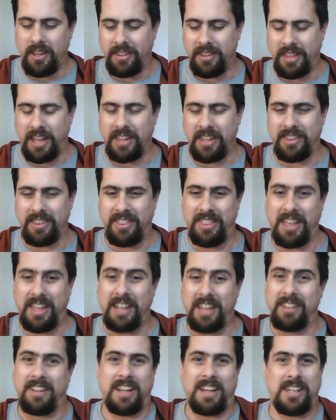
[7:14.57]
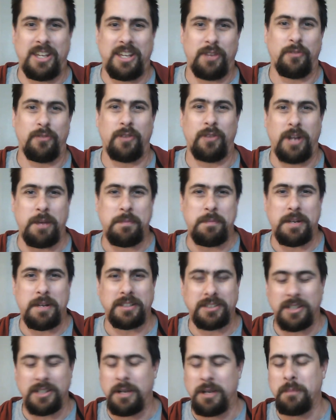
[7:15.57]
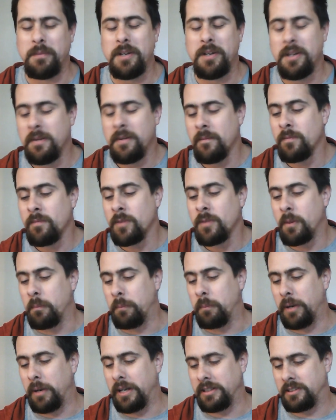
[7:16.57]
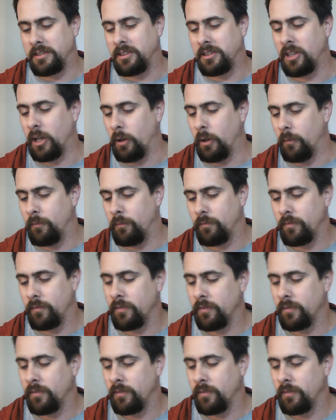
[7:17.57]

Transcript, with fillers: they, they like it when I mess up, but you know.